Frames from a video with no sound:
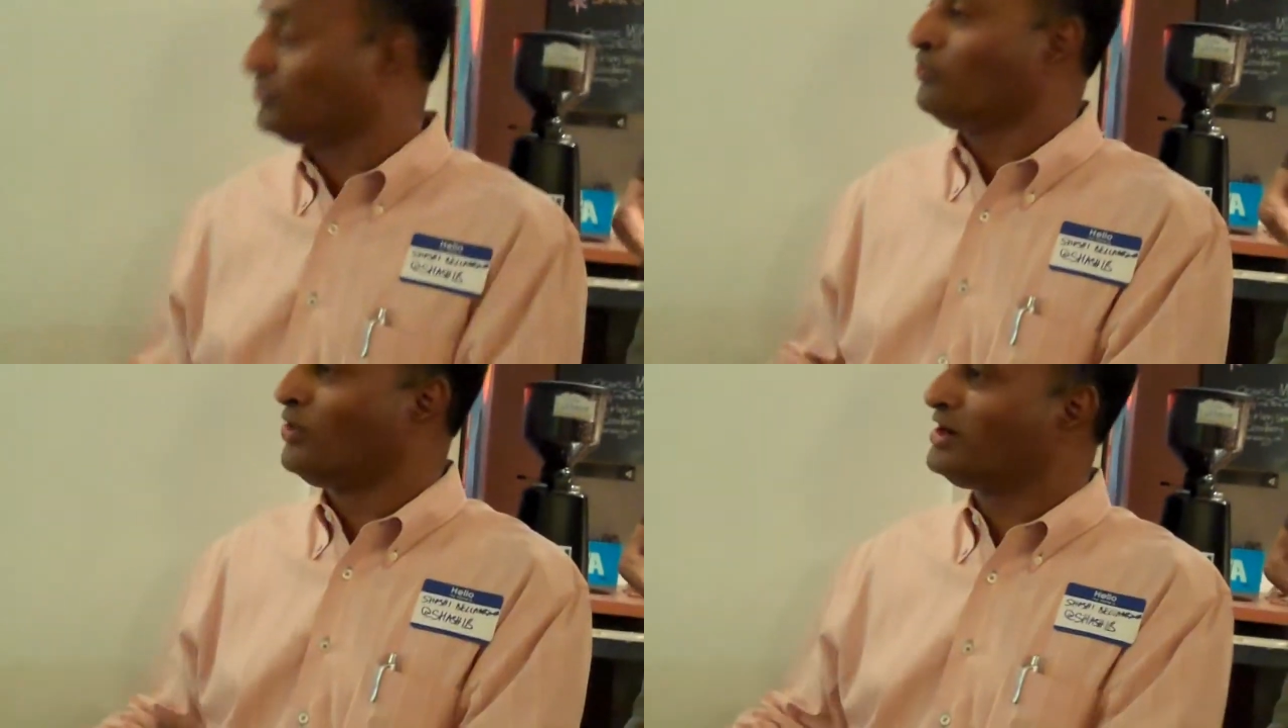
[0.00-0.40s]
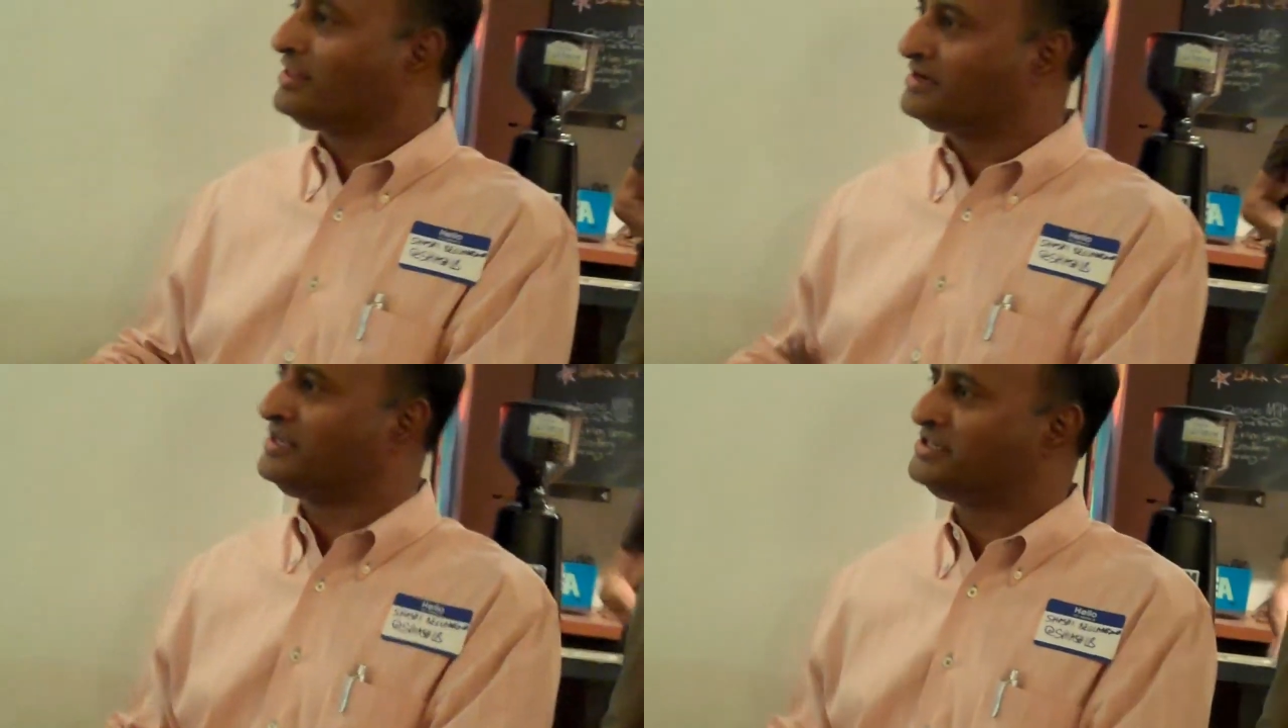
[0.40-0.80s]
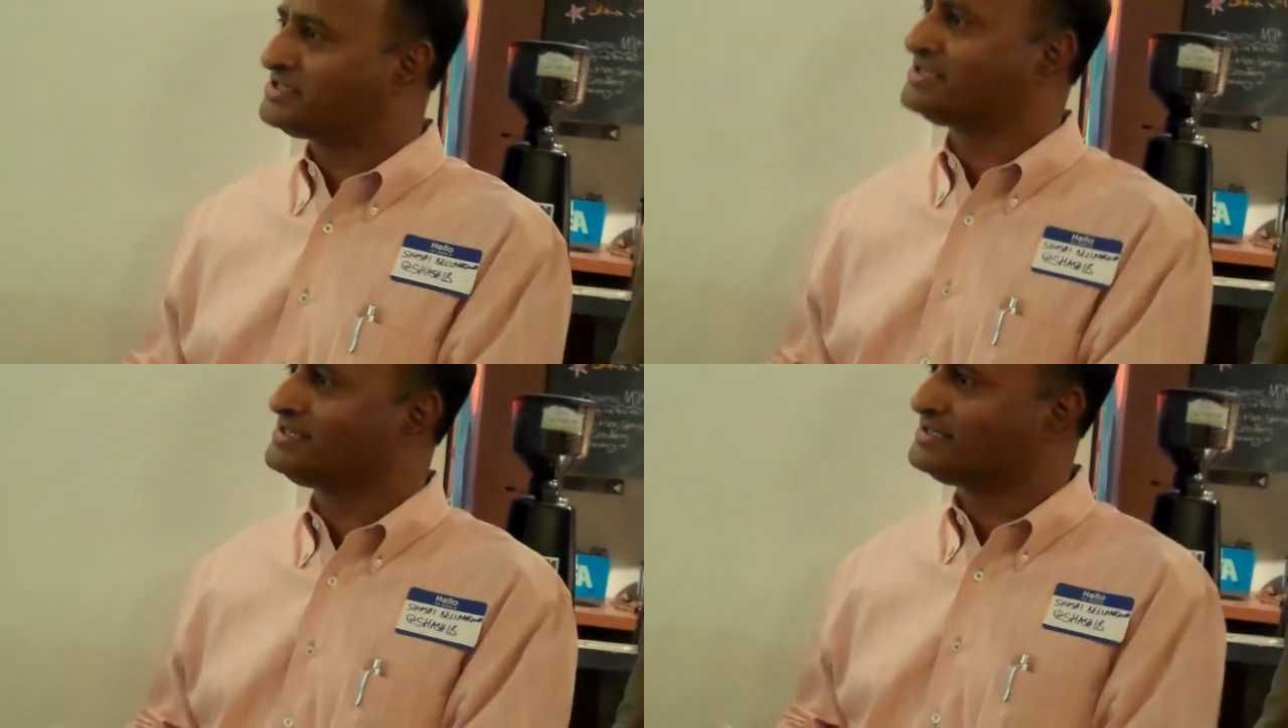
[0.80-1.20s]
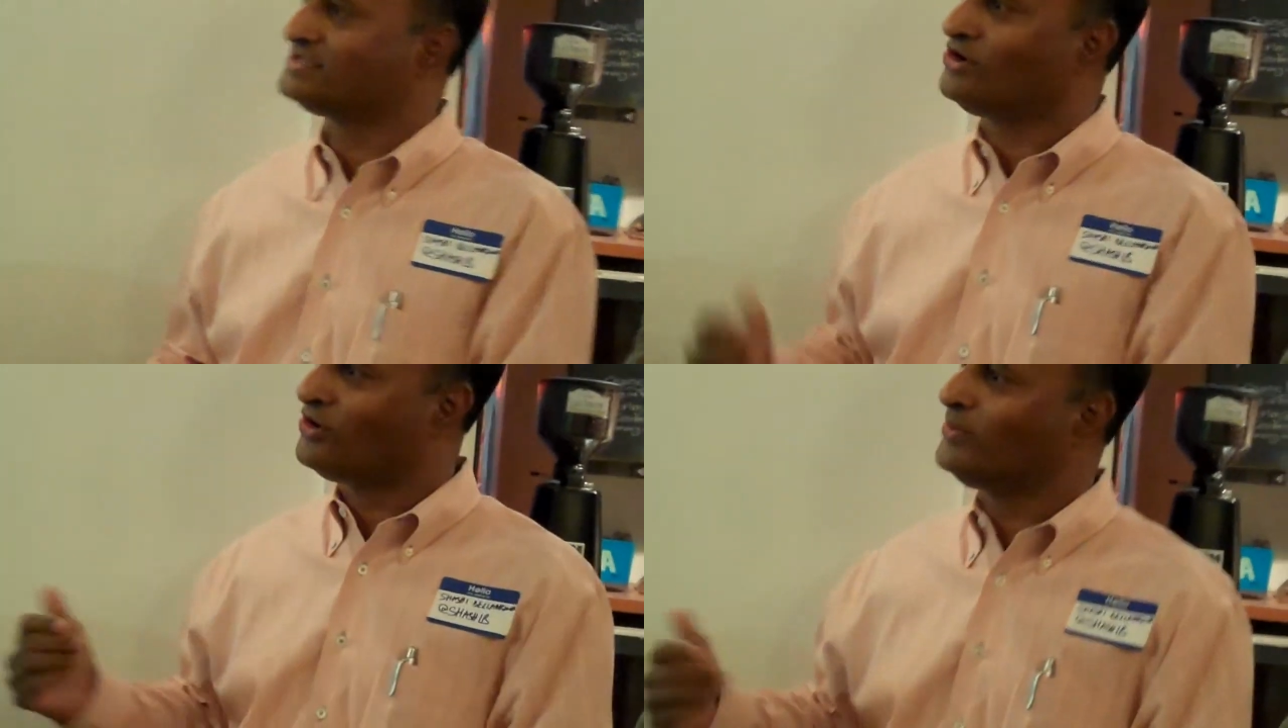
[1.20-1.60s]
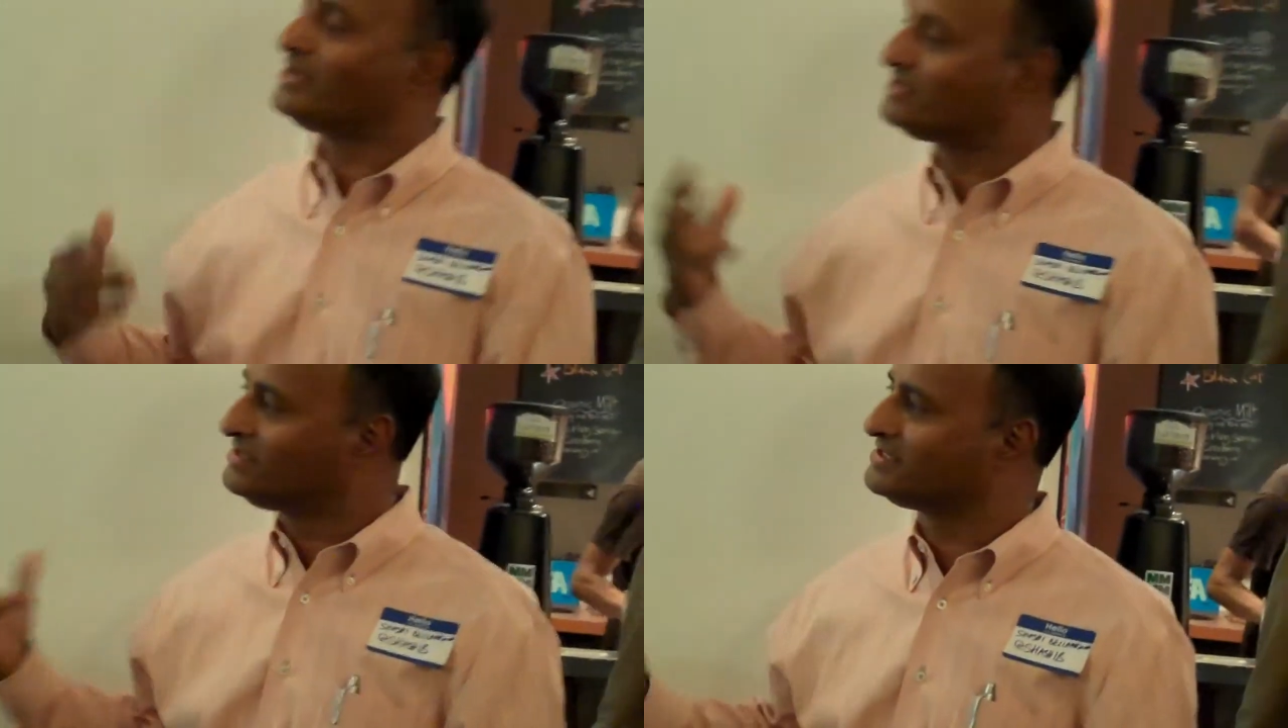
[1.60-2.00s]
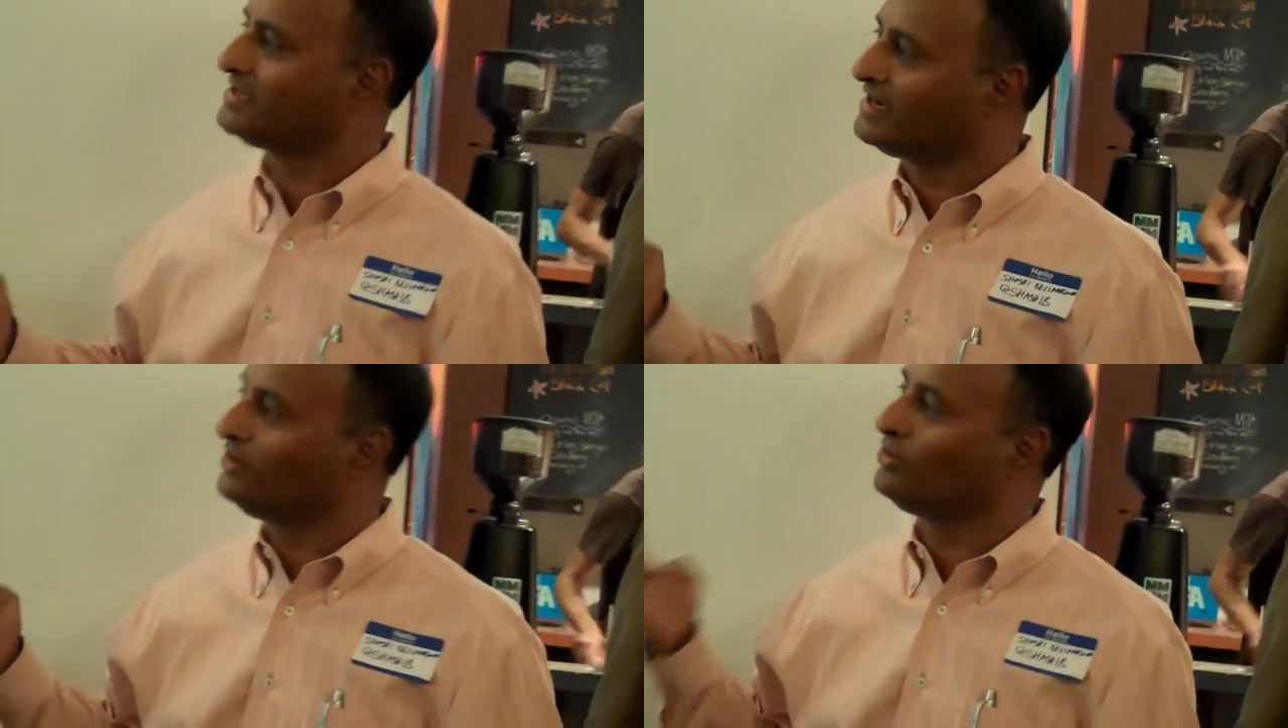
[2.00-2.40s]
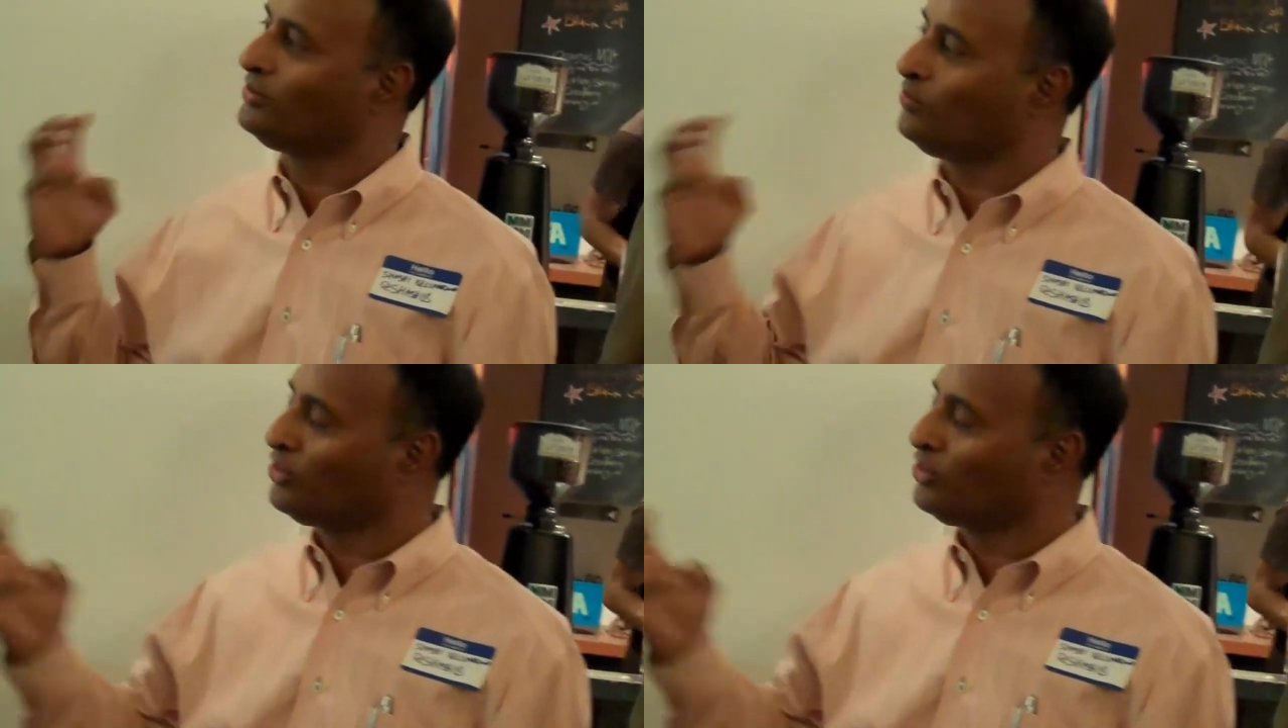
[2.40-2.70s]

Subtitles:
So what that teaches us is always decide on